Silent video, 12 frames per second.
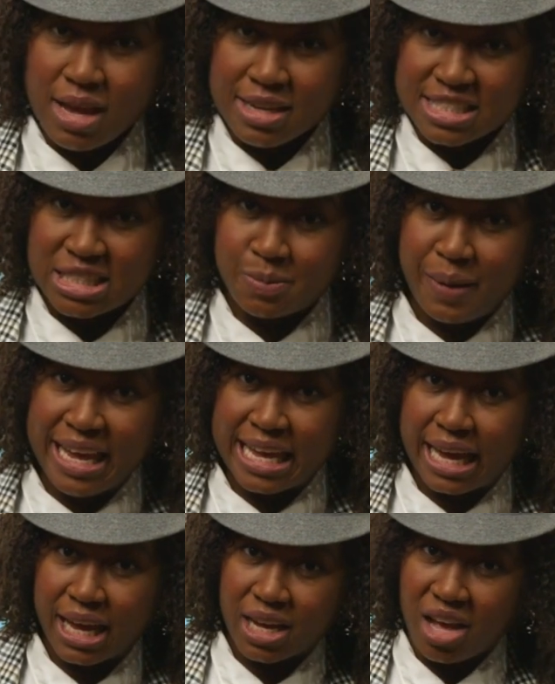
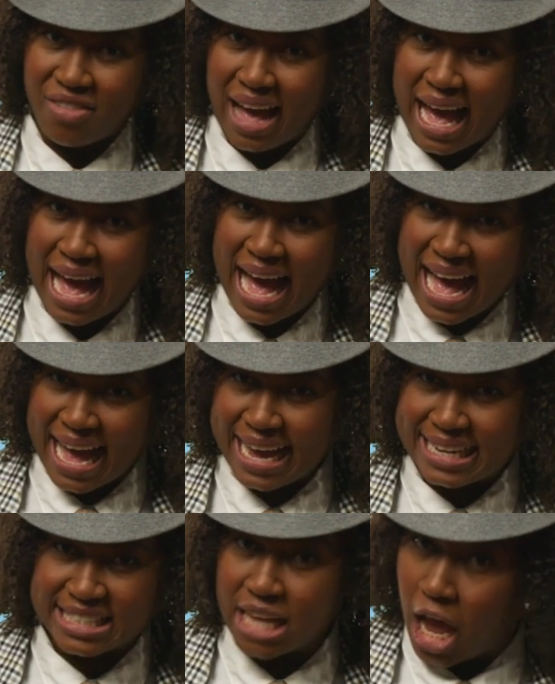Speaking of
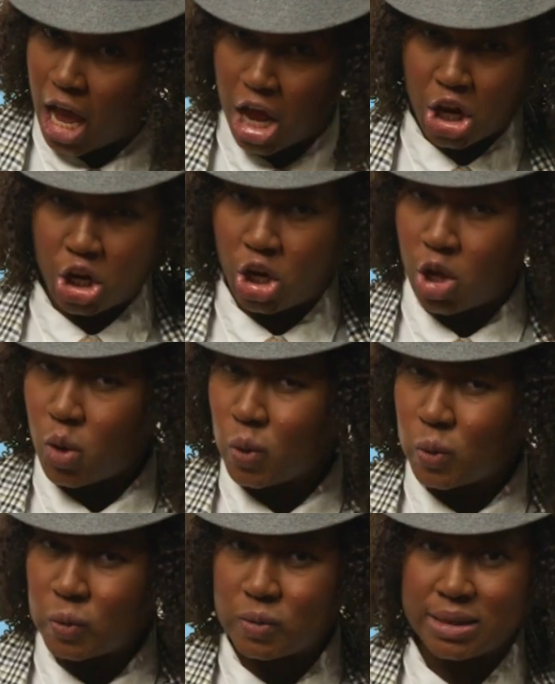highs and
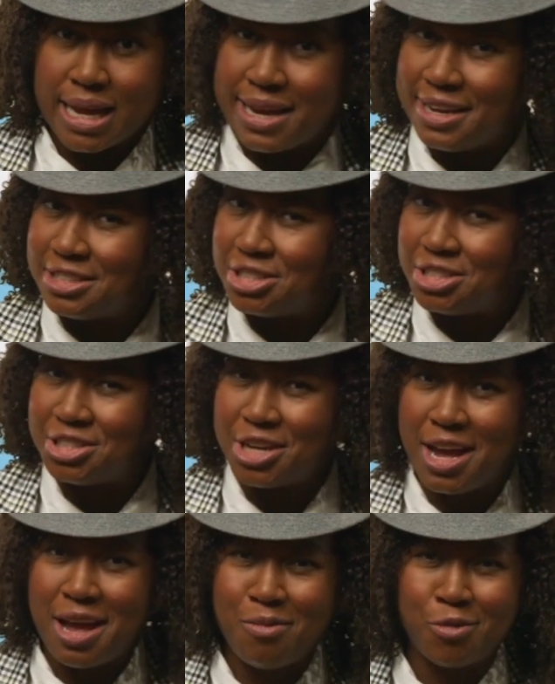lows, it's
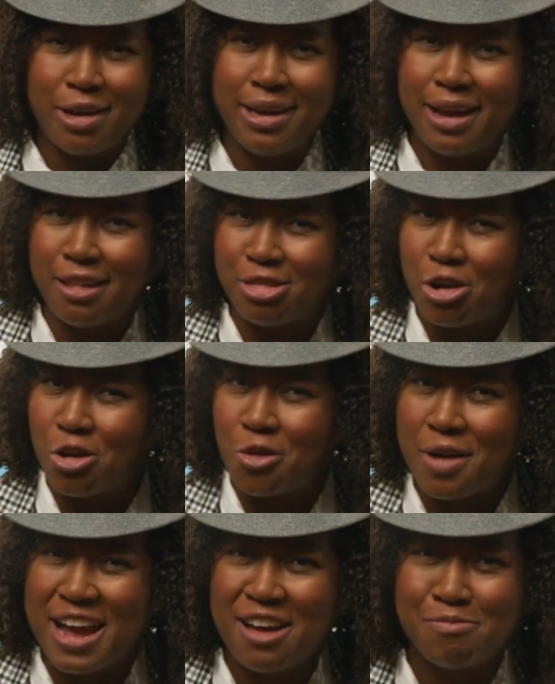time we got the
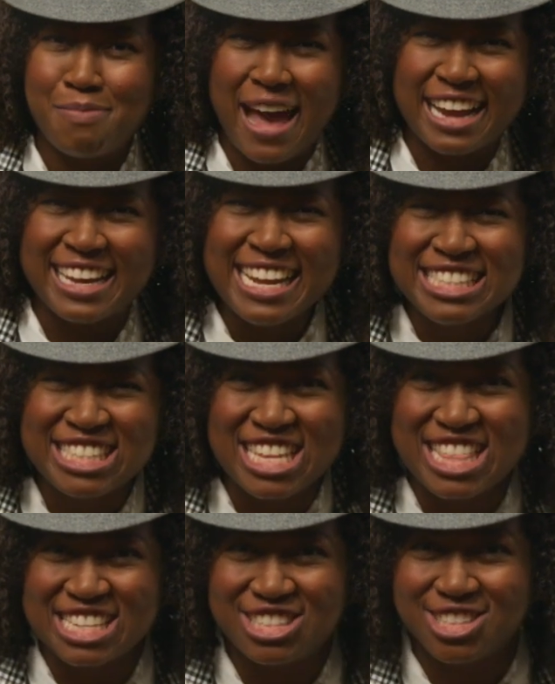crowd back into
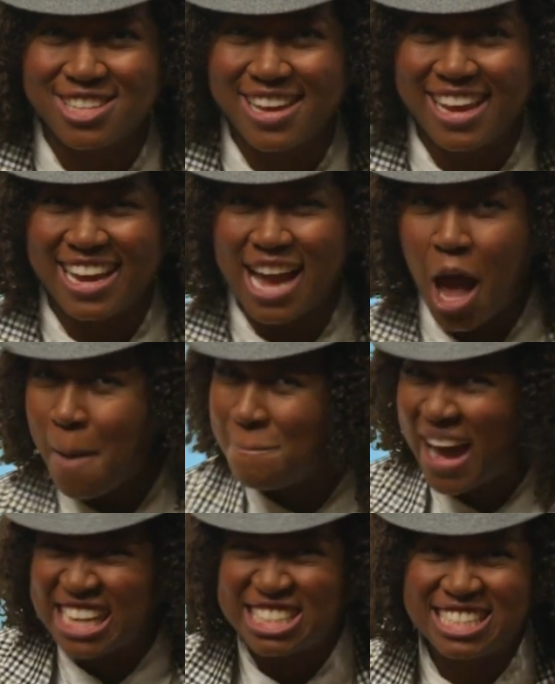this thing
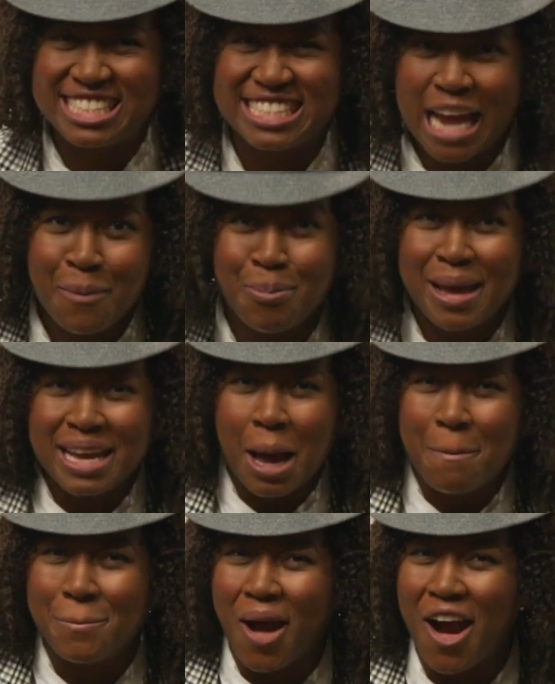by stepping
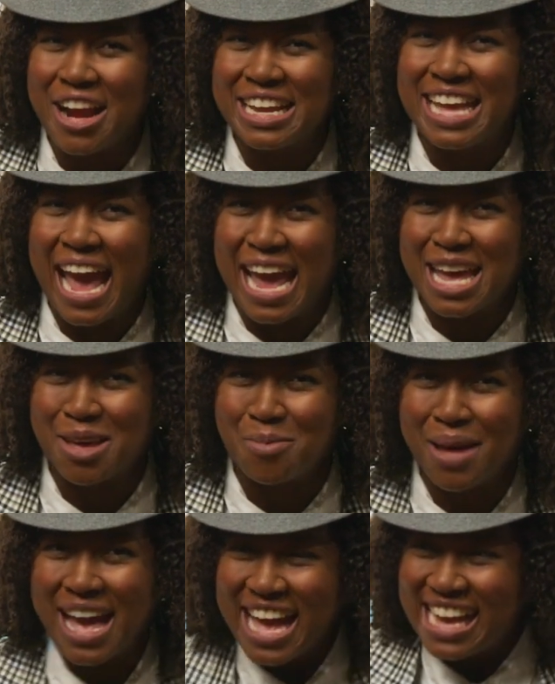up our game.
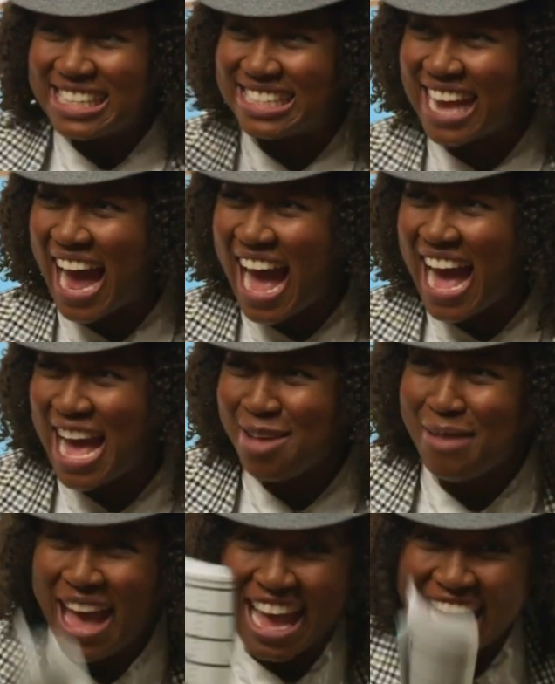
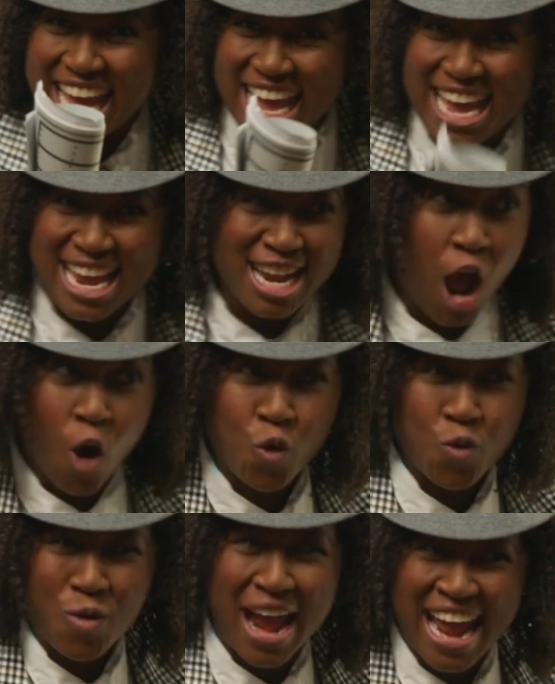Time
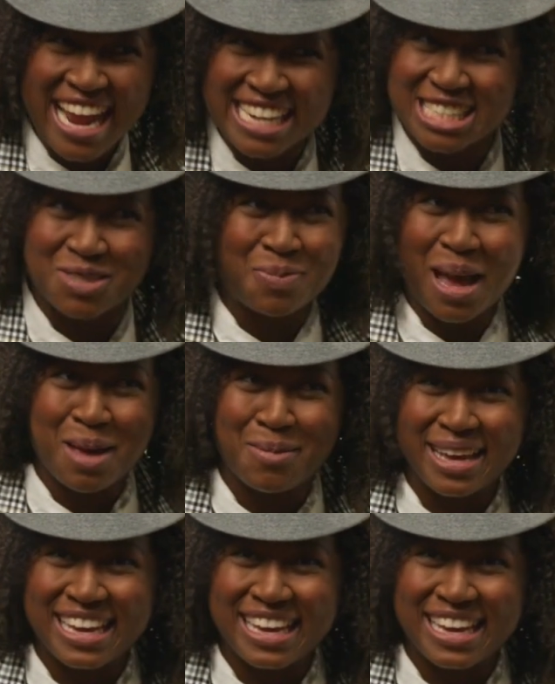and range, baby.